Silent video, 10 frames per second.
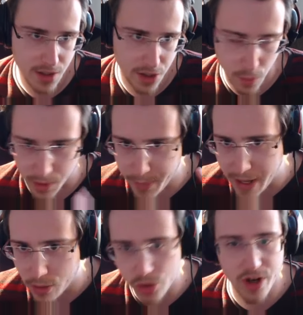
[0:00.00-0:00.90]
So we're
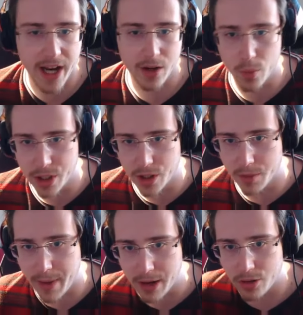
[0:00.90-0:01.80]
back on track. We
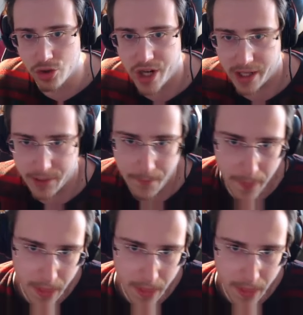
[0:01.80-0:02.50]
are back on track.